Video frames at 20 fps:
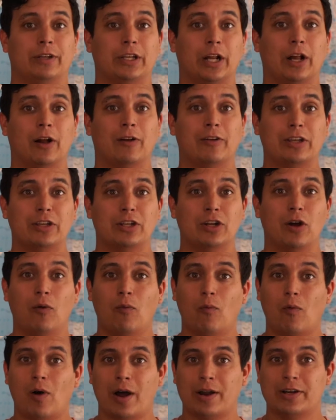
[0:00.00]
You
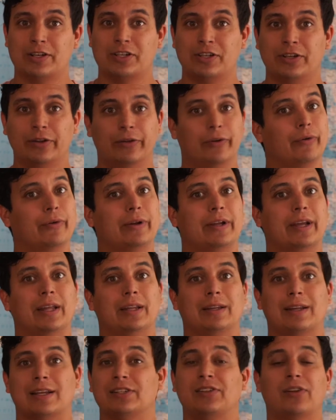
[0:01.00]
don't want to
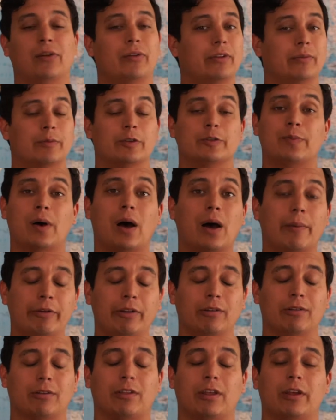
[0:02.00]
get necessarily the most
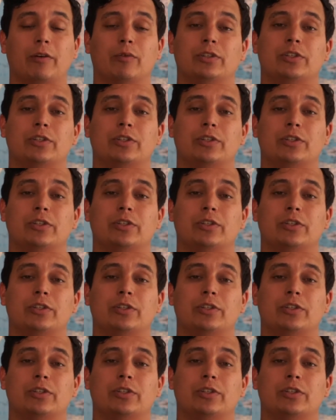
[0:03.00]
popular thing.